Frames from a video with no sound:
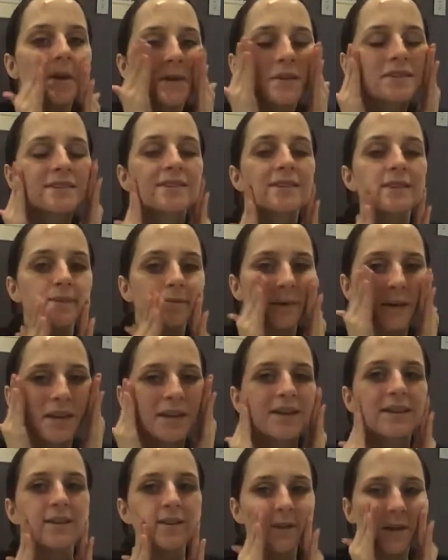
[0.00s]
So it's
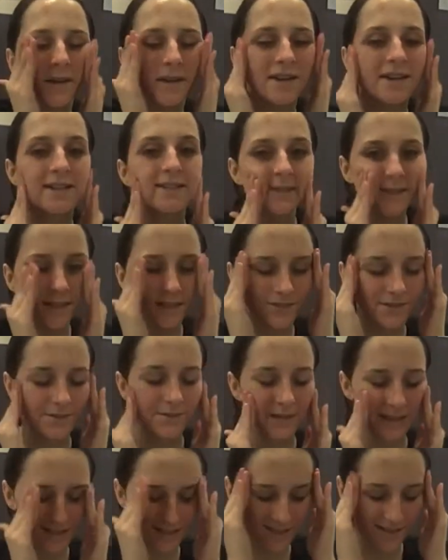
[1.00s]
making it a lot easier for
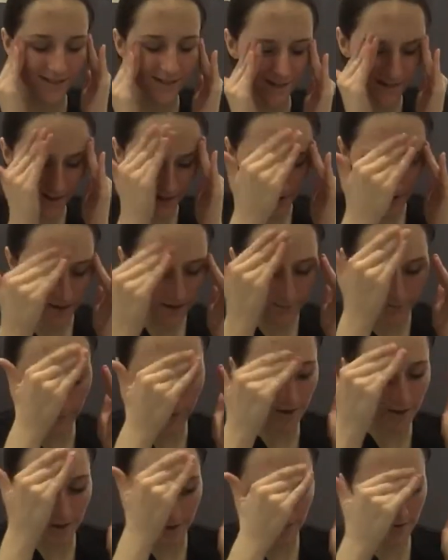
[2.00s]
me to um,
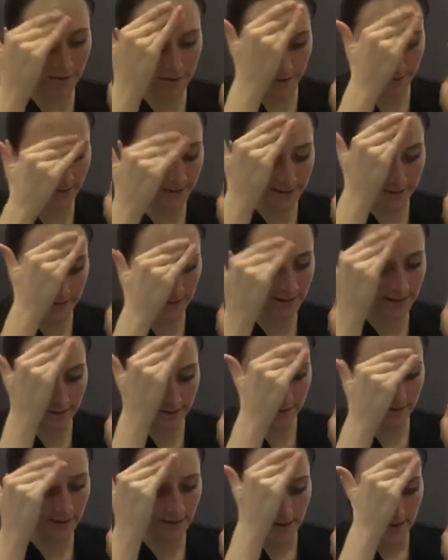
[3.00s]
work it onto my skin.
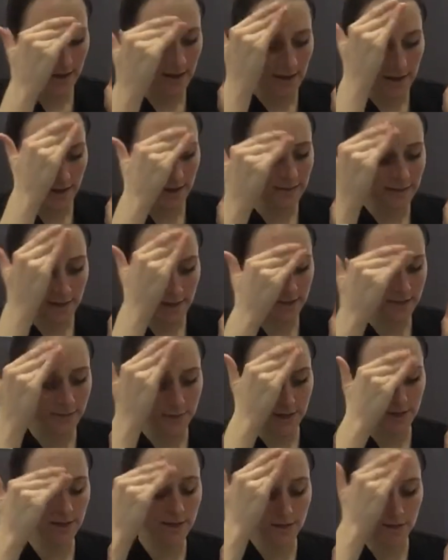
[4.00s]
And that's
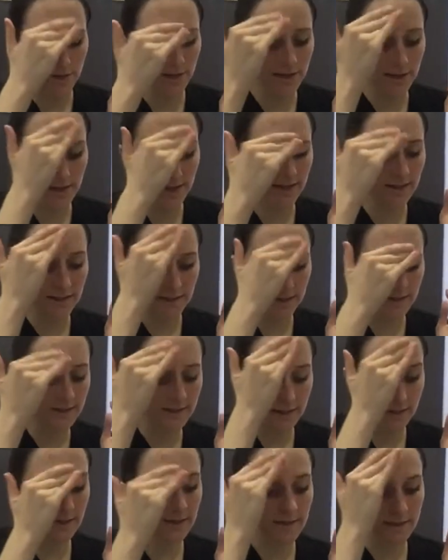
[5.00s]
when you know it's
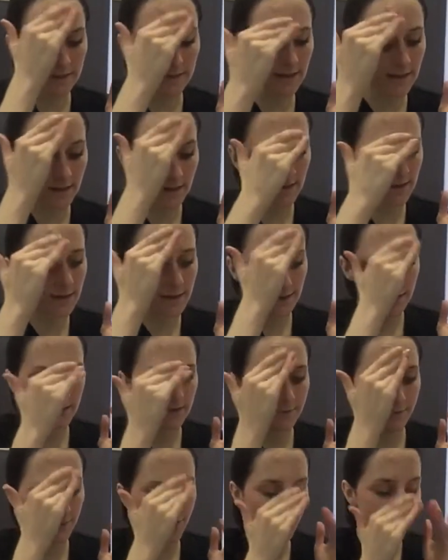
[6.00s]
started its
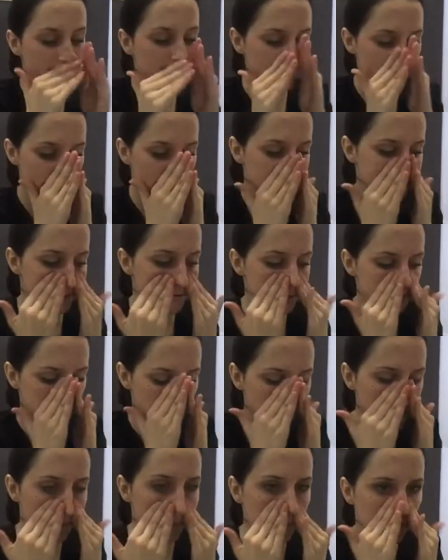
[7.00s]
process
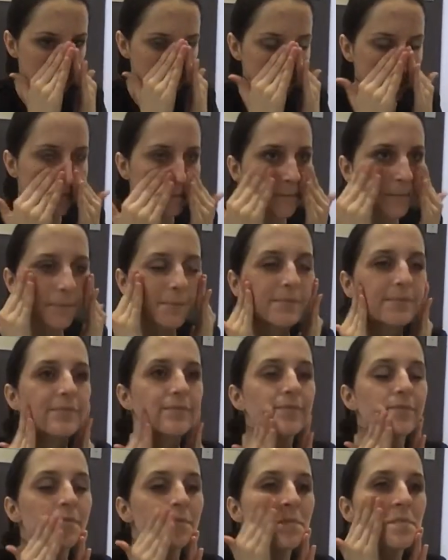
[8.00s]

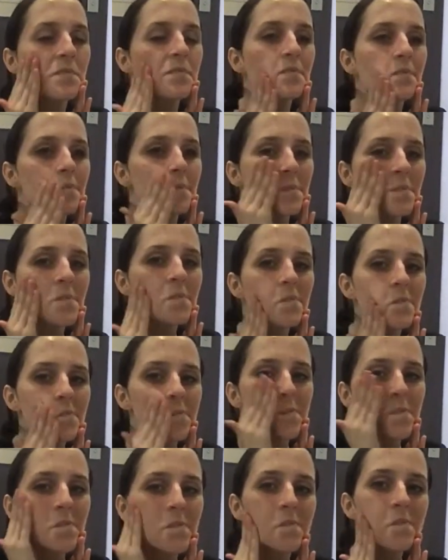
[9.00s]
yeah, Tony
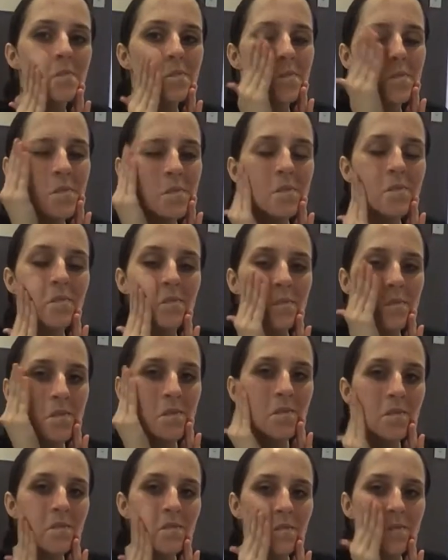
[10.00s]
said, I just had
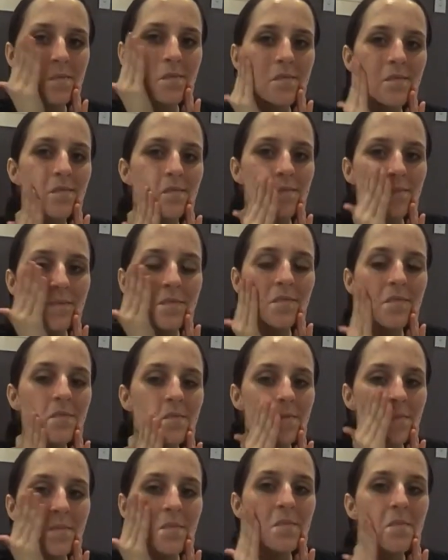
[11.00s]
my raspberry treatment
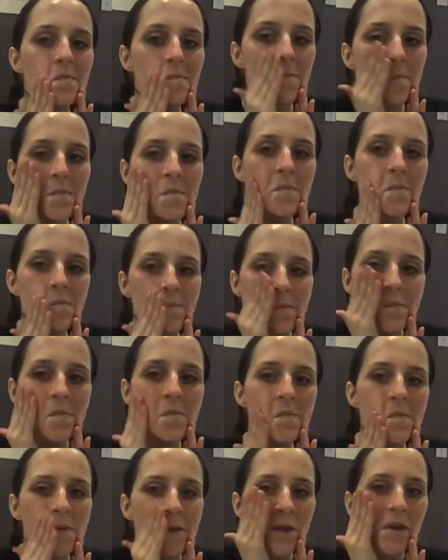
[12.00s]
and I look smoking.
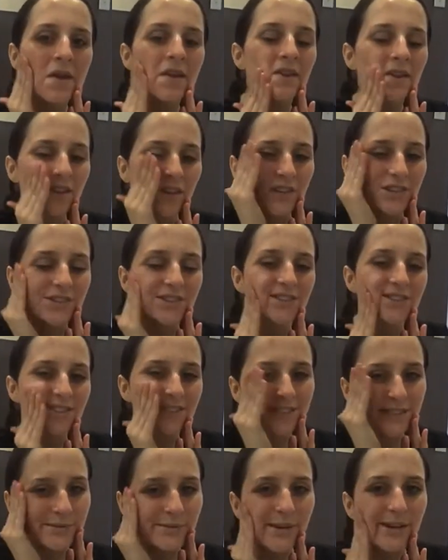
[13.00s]
You do look
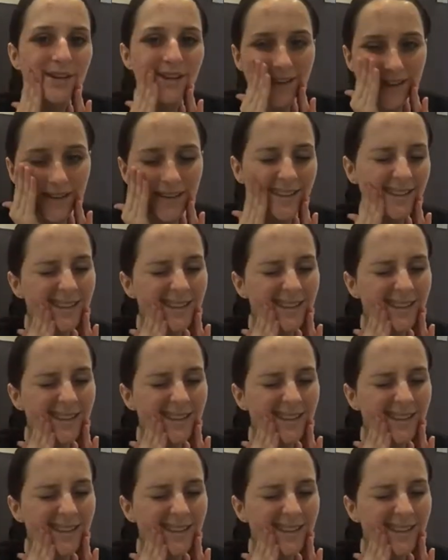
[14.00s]
smoking.